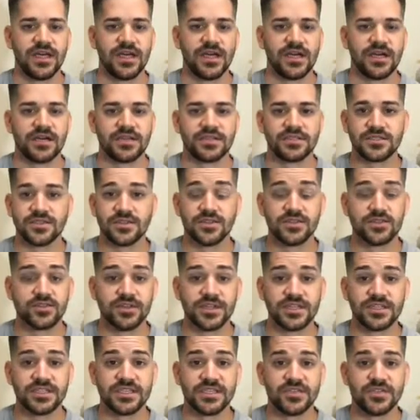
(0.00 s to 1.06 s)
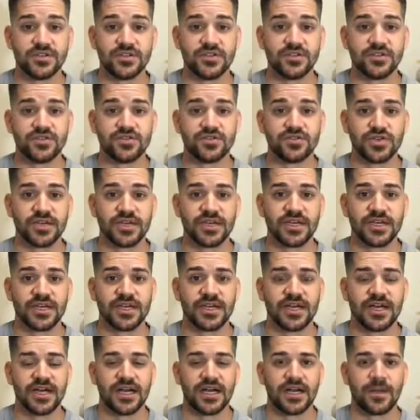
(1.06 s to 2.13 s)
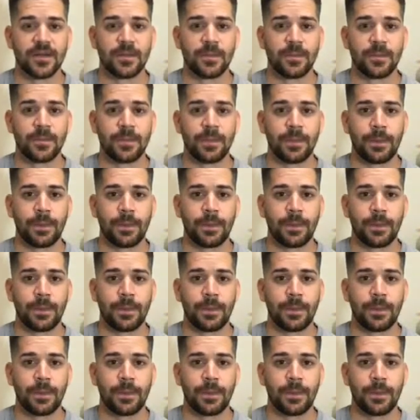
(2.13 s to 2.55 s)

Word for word: uh, certain drinks he couldn't drink, um,